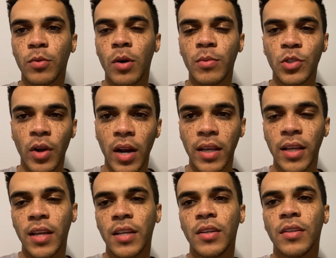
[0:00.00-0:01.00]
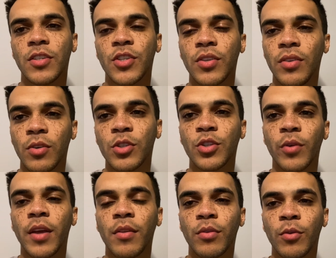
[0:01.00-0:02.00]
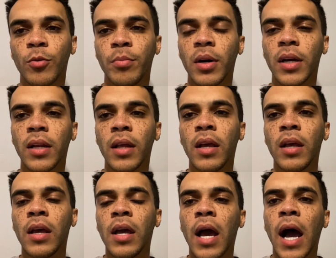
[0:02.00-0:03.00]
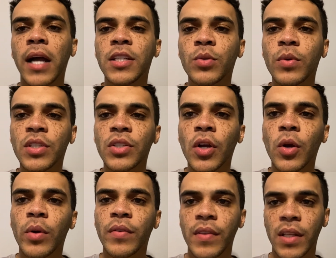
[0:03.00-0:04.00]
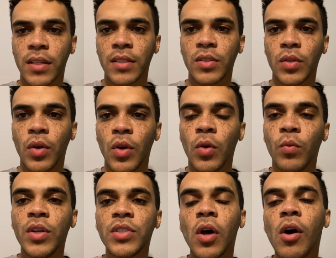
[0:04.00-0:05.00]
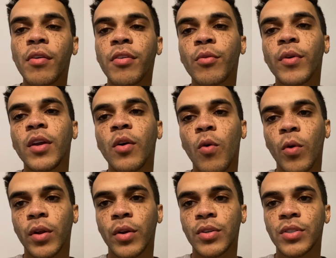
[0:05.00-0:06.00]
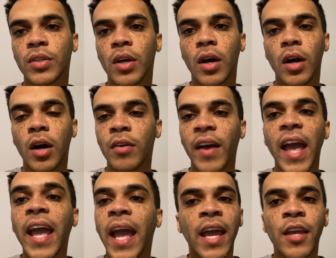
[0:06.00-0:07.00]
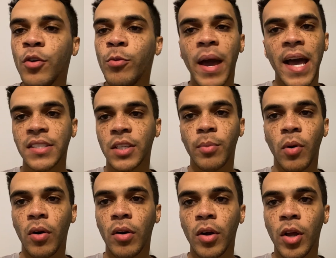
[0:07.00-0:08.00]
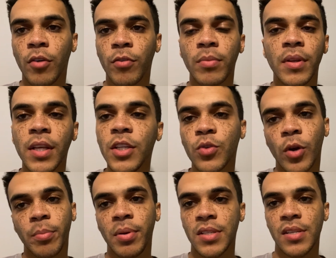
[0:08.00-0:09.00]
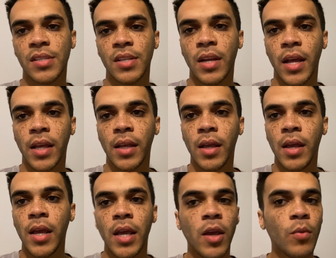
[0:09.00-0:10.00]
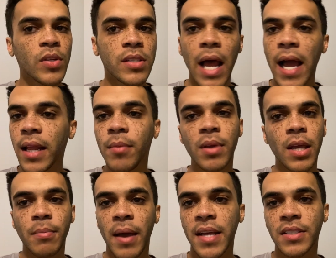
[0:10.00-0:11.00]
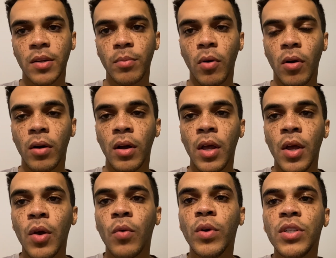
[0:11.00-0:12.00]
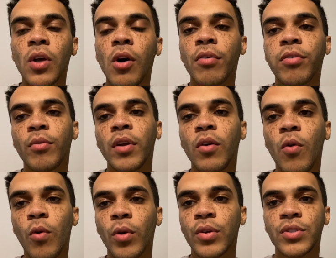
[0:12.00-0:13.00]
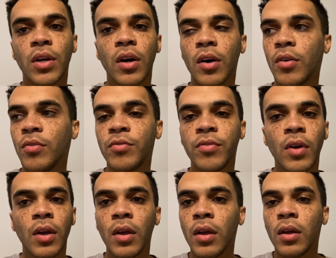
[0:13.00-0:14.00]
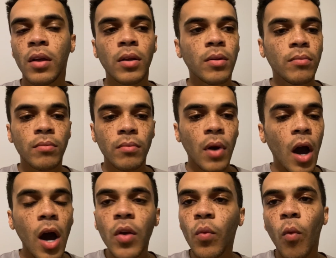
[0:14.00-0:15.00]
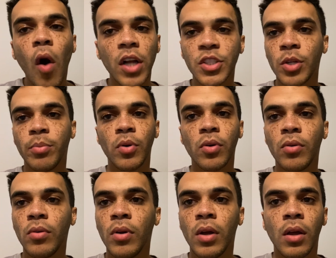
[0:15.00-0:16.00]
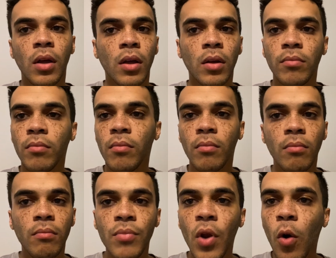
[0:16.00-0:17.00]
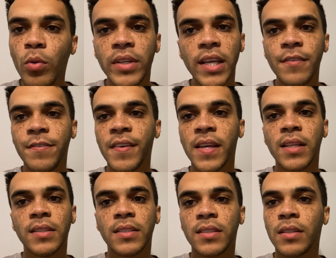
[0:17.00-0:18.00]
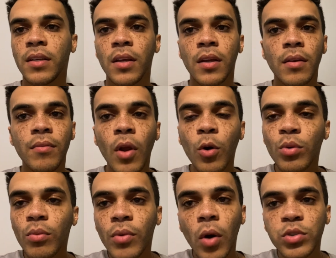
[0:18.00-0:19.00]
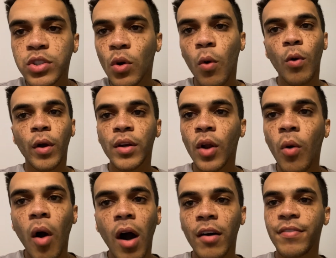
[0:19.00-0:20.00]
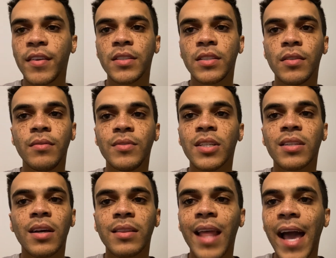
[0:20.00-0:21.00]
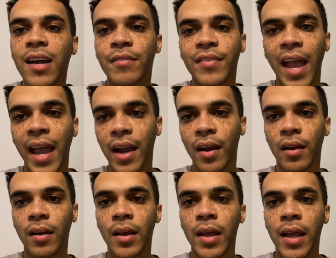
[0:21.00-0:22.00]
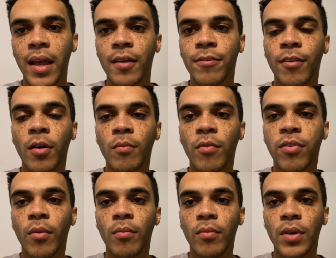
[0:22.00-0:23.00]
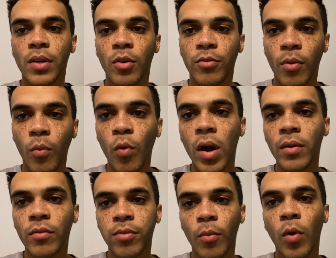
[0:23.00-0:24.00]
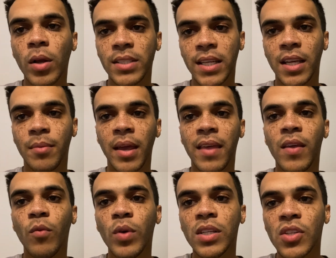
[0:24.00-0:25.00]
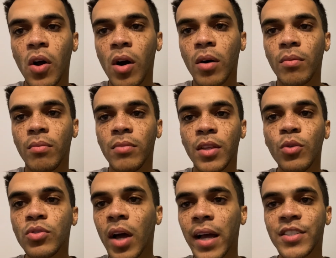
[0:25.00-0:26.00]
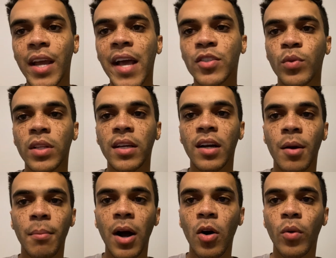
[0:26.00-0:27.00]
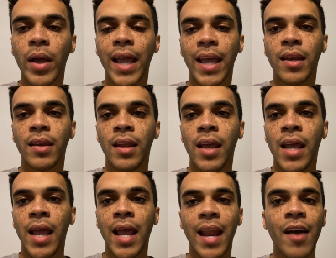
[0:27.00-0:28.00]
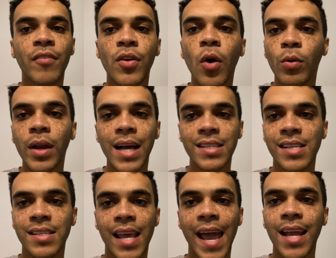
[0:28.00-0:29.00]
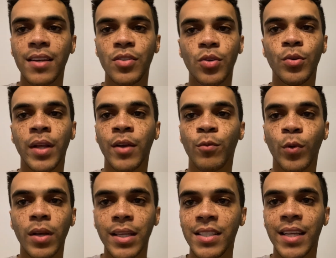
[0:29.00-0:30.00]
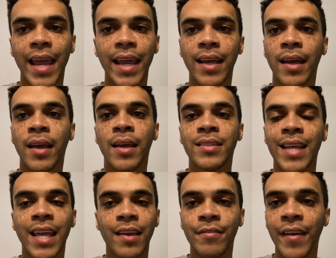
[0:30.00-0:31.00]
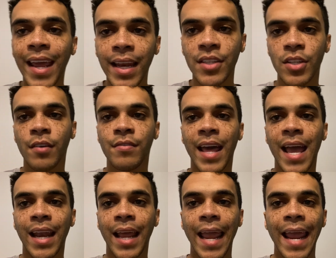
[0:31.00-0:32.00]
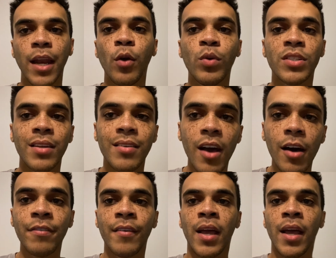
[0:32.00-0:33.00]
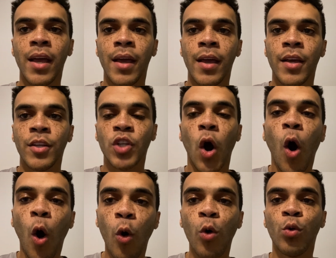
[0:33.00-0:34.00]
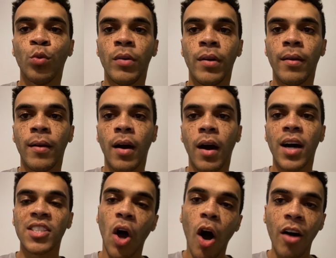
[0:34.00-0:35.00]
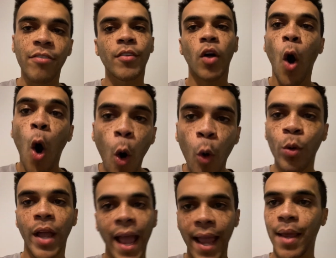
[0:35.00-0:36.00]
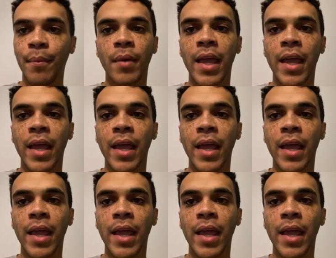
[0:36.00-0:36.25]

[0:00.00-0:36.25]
I'm gonna try to get it, straight through. But I just want to start with this. We saw 3 quarters of AAU basketball from the Detroit Pistons tonight. It was not NBA basketball. We saw 3 quarters of unwatchable, no defense, no scoring, no offense, just a lack of care from one team. And then we saw the Utah Jazz really come out and have a no nonsense attitude and really take advantage of that. And it was enough to hold us off for the whole game.